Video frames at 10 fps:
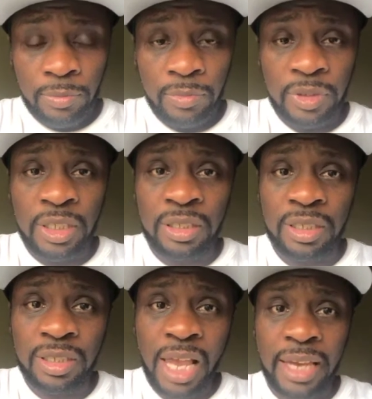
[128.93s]
This
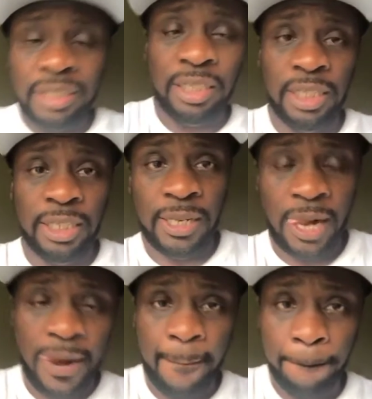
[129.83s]
society
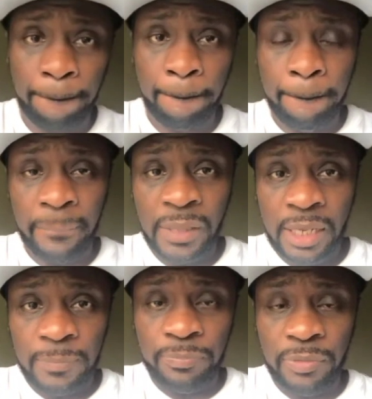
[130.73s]

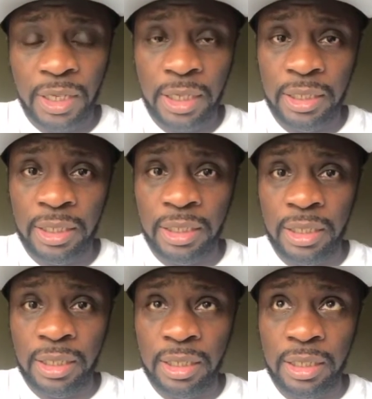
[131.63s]
and
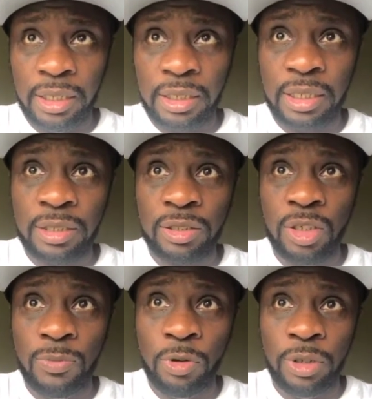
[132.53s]
this
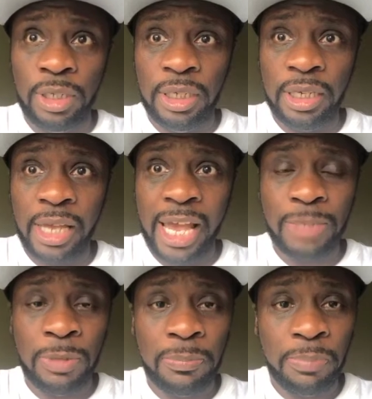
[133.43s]
community has
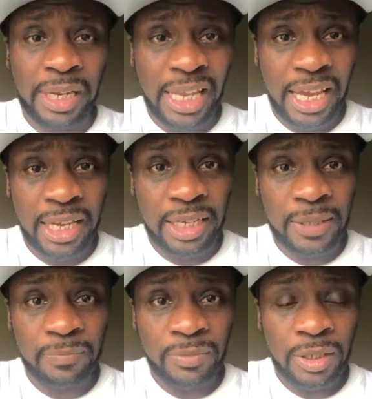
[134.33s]
been plagued
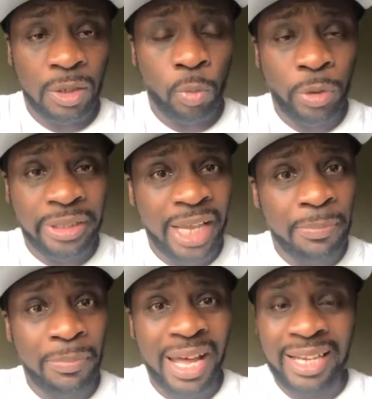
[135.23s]
with that
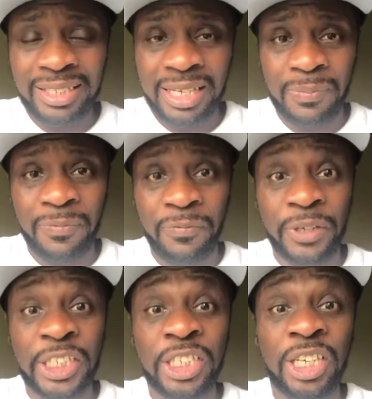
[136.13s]
mindset for
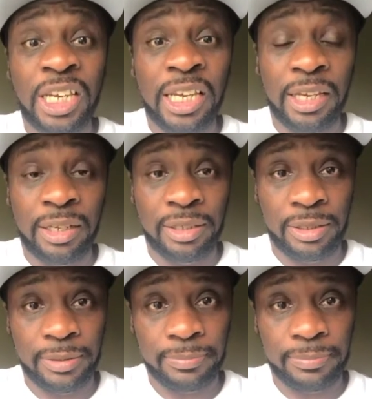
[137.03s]
years.